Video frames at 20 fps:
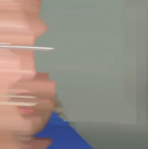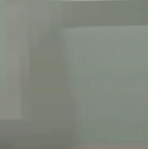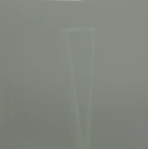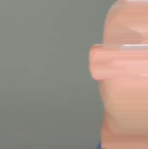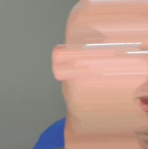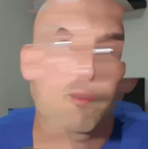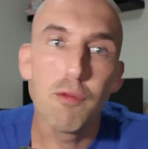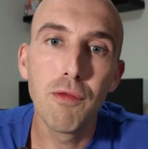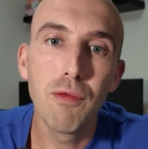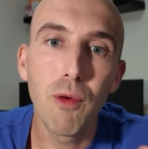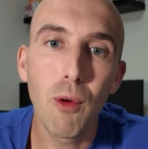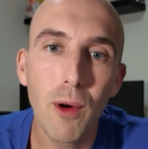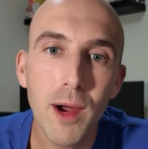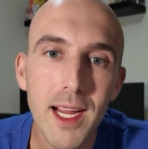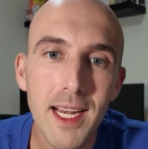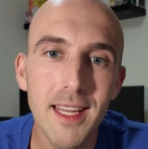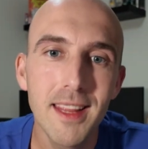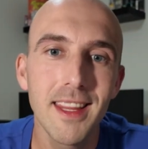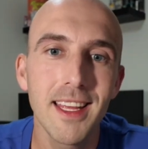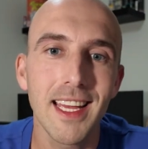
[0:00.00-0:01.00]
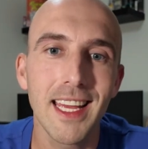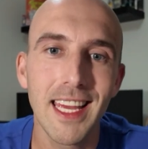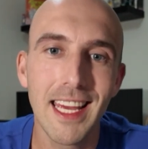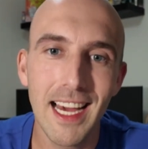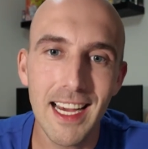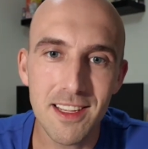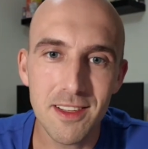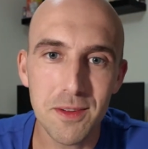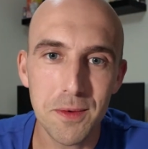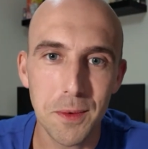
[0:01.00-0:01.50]
Avoid the
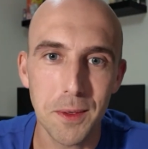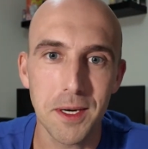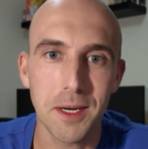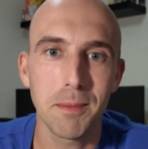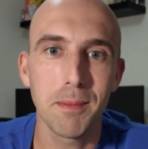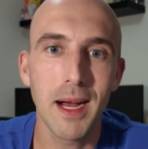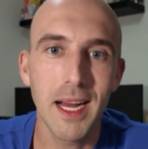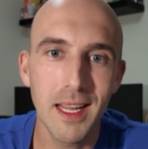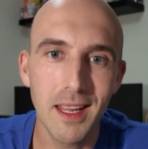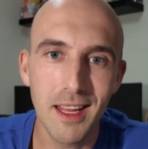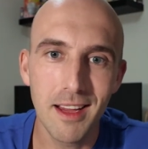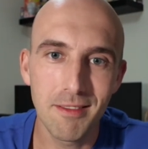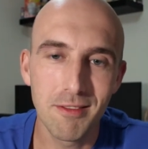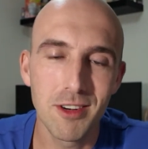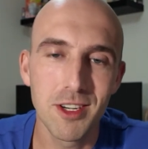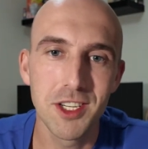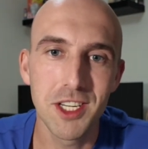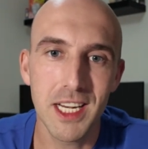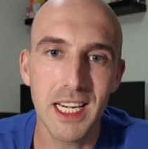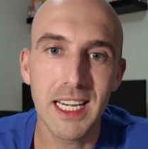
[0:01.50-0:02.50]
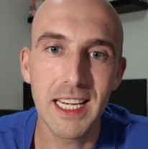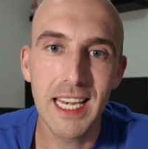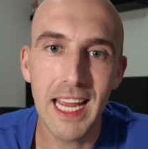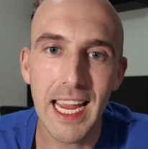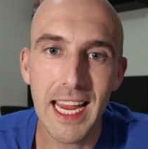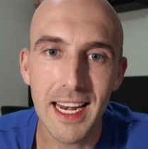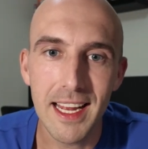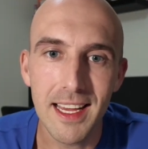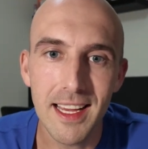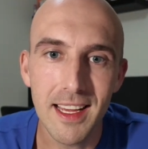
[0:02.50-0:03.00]
guesswork by leveraging
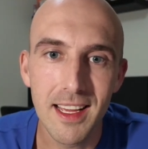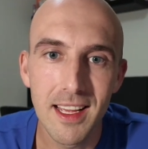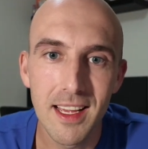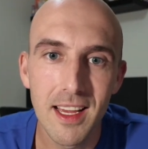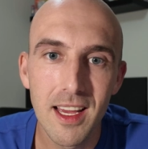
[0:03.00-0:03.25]
data.